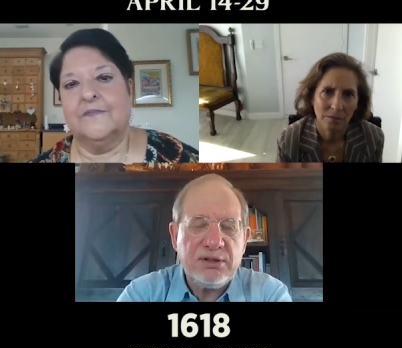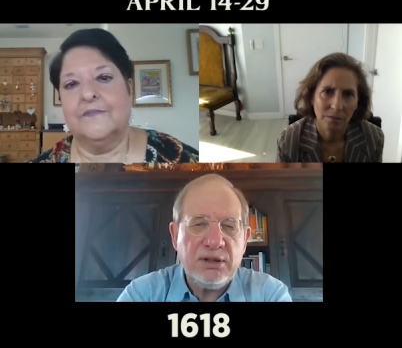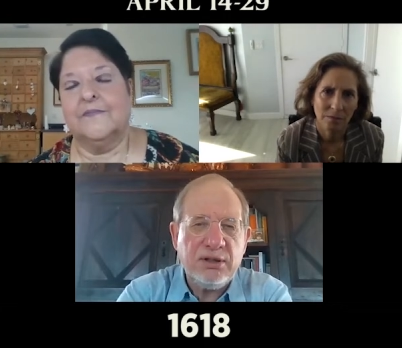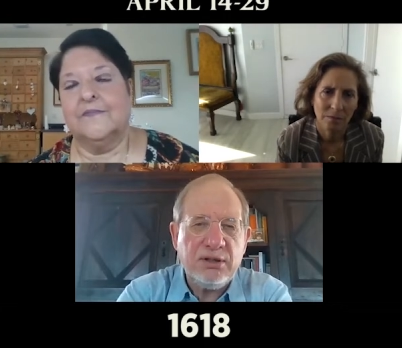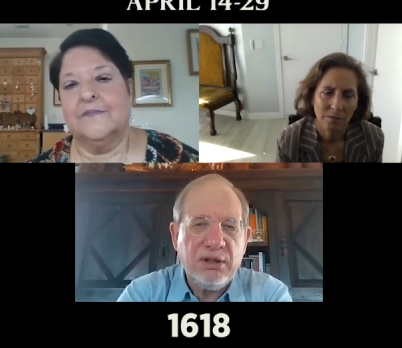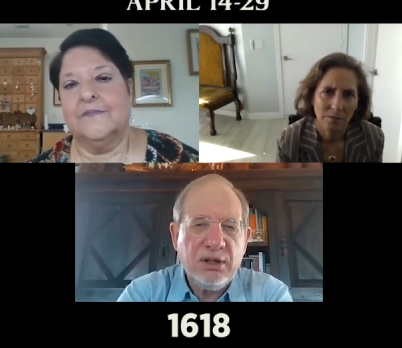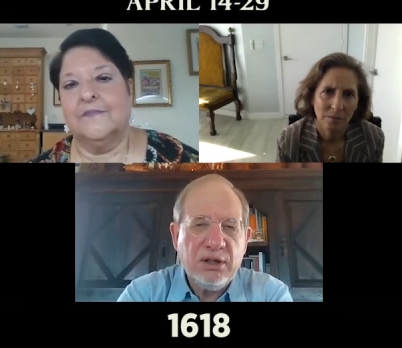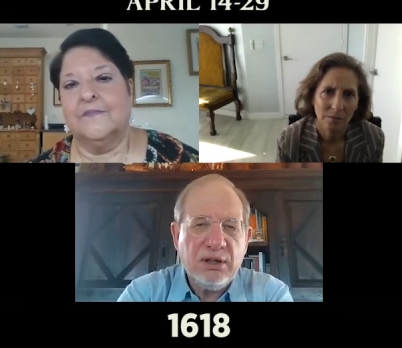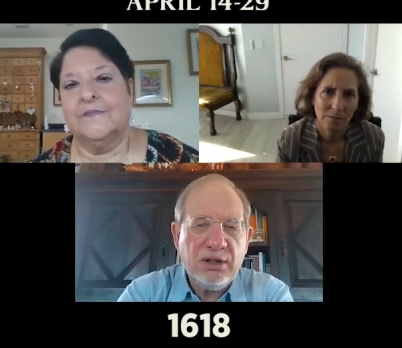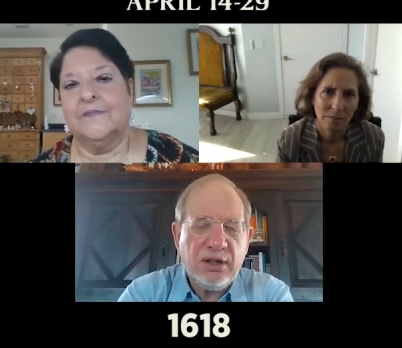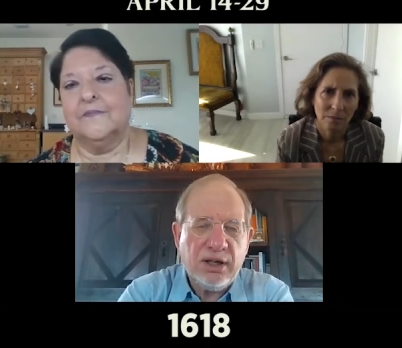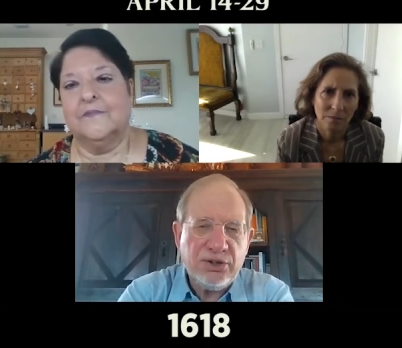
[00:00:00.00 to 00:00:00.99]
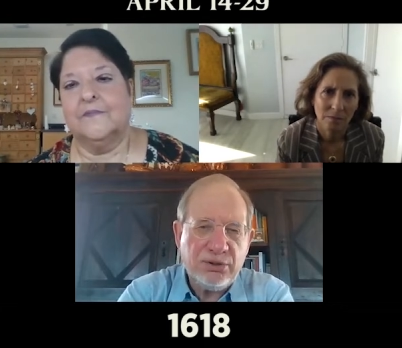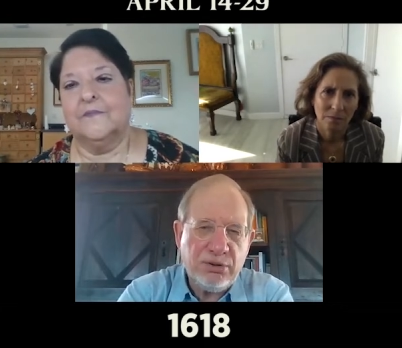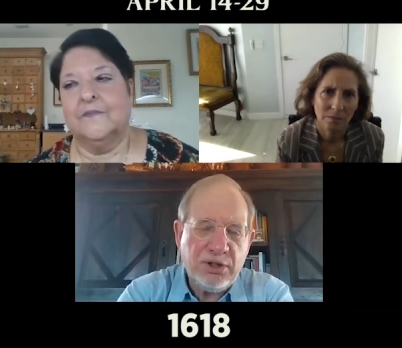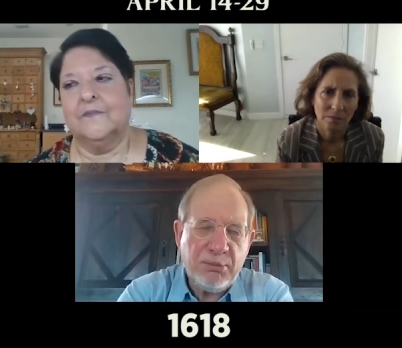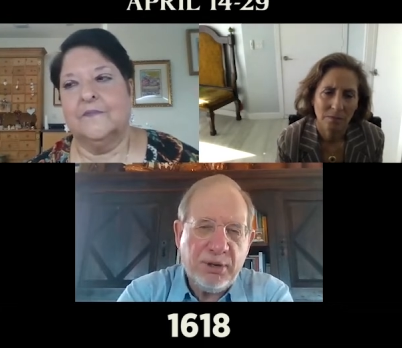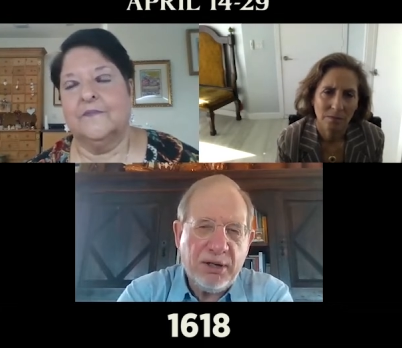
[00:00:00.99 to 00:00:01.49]
Speaker 1: uh,
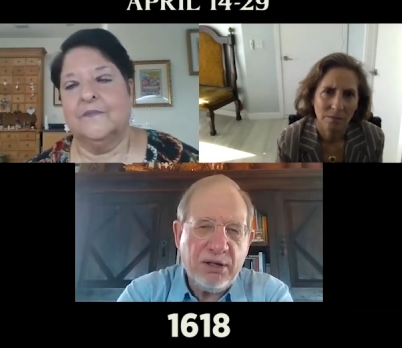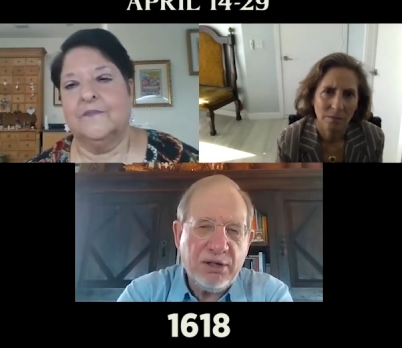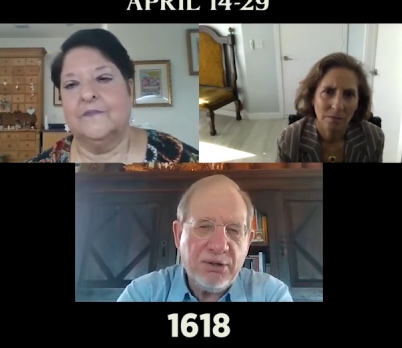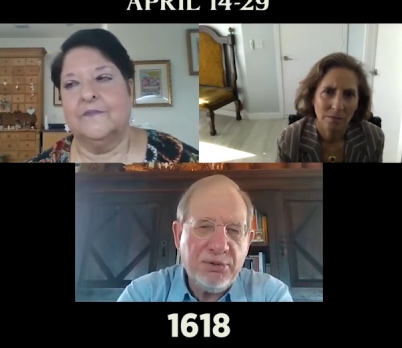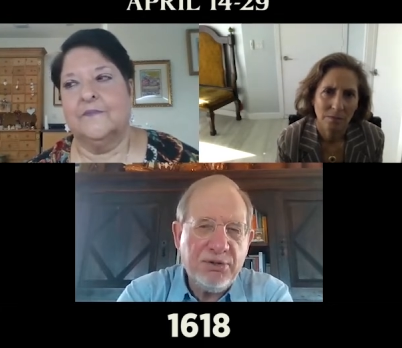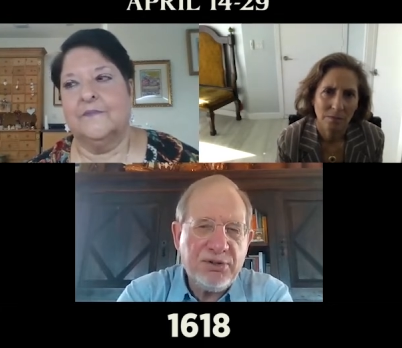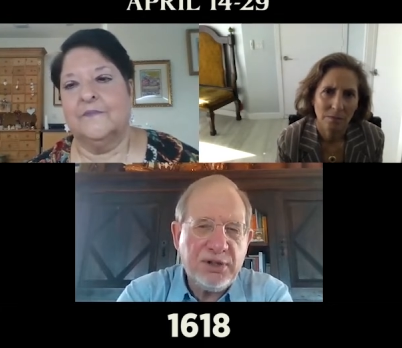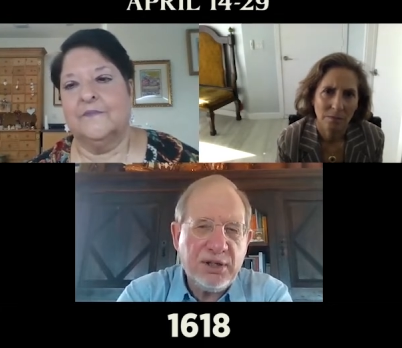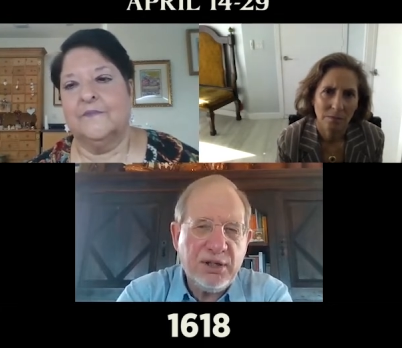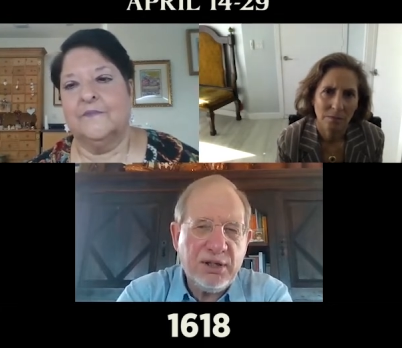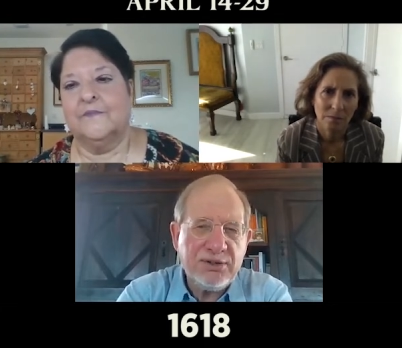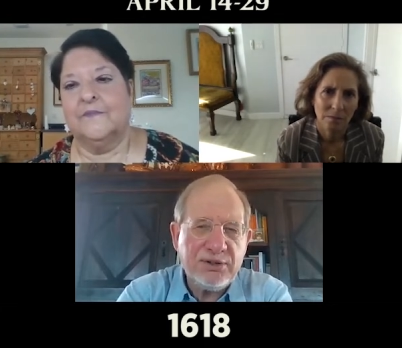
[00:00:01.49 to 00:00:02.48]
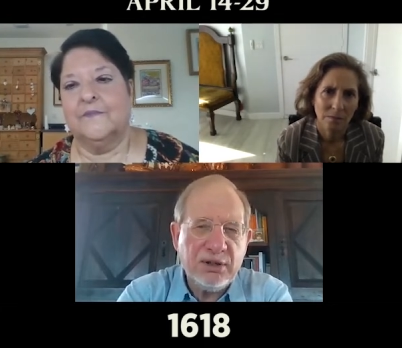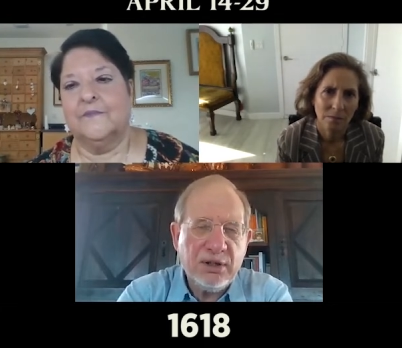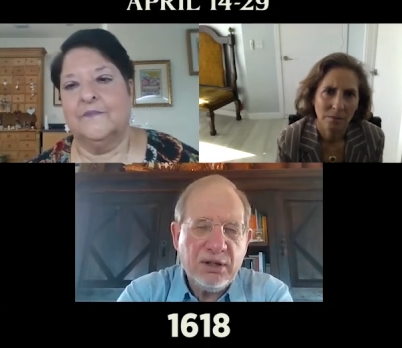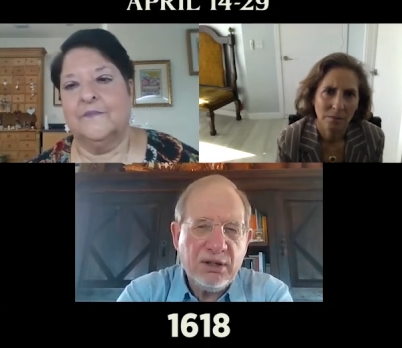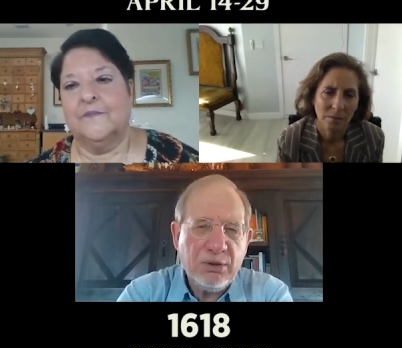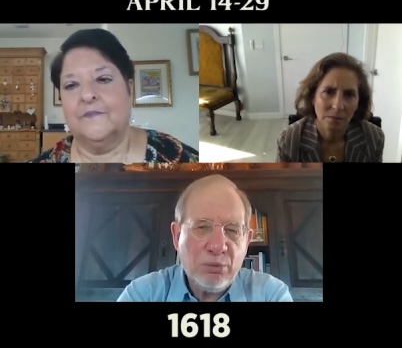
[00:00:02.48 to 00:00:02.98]
extraordinary about our community is
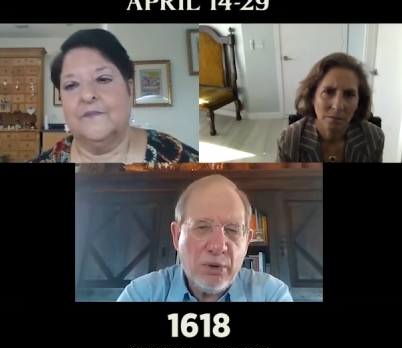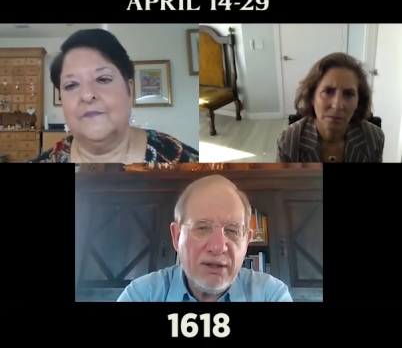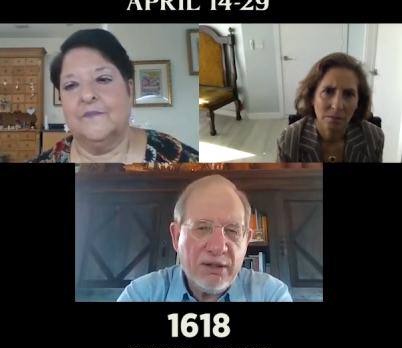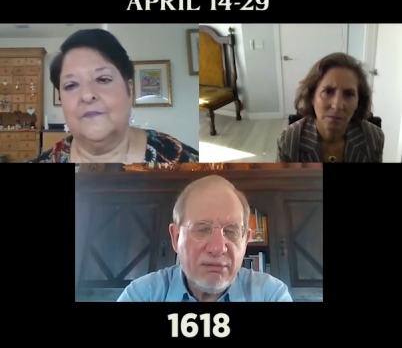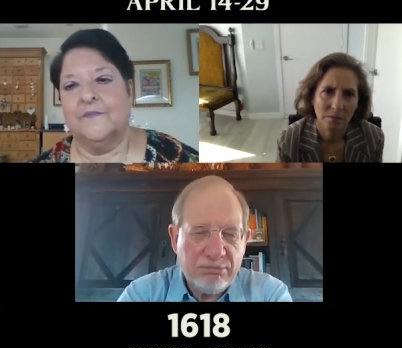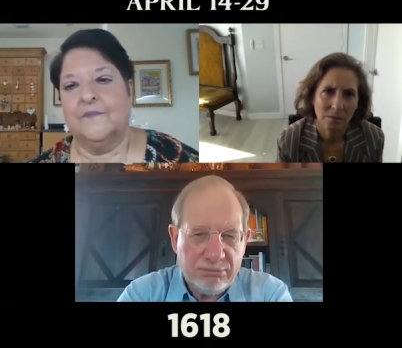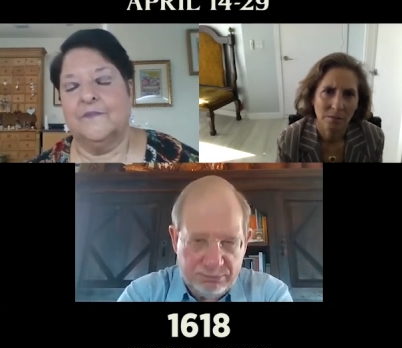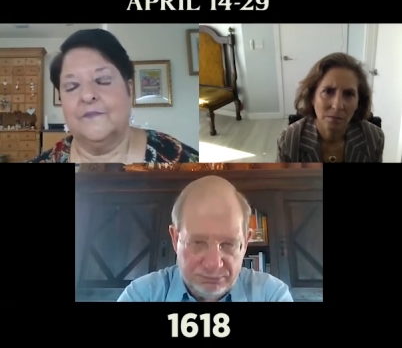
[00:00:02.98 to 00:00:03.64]
the way that